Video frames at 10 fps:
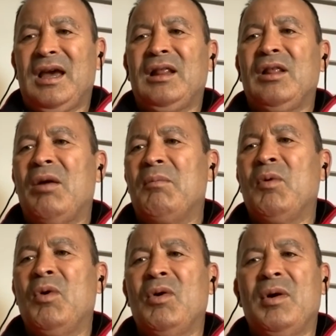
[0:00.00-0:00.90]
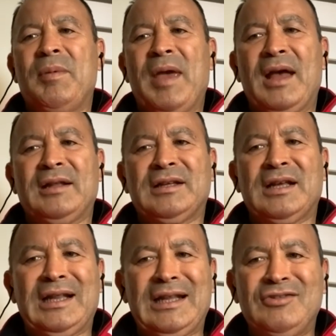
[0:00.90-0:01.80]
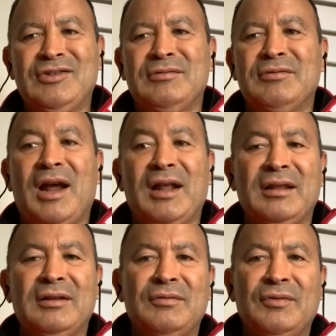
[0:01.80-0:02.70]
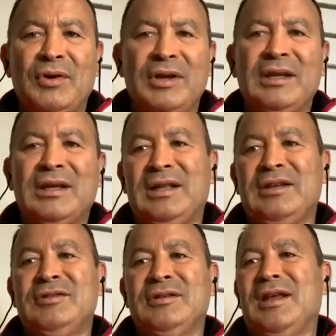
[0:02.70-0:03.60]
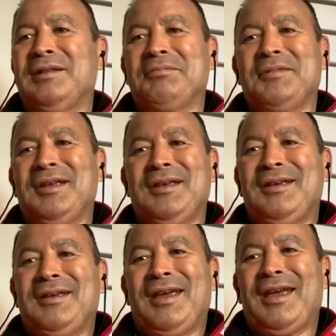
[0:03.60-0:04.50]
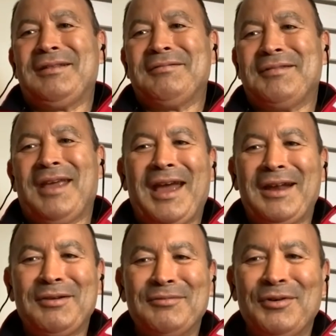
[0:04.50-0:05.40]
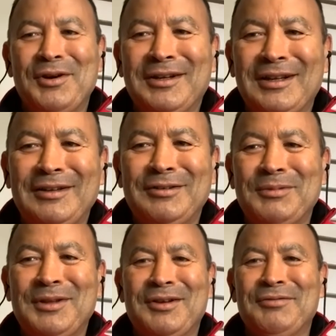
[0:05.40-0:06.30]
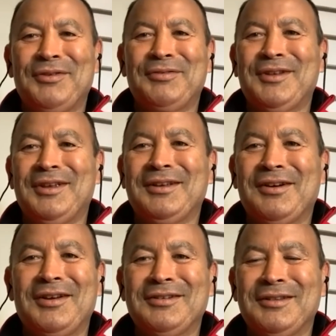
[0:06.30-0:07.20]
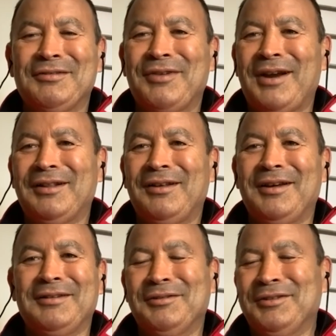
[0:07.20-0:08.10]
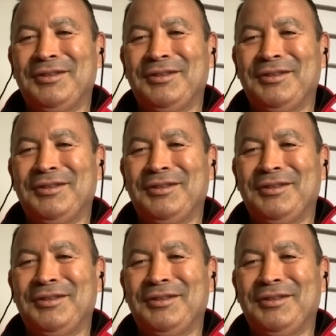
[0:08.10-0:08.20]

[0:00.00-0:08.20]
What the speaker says: a lot more about collision rather than avoiding collision. And how do you avoid collision when you've got 15 guys in the front line?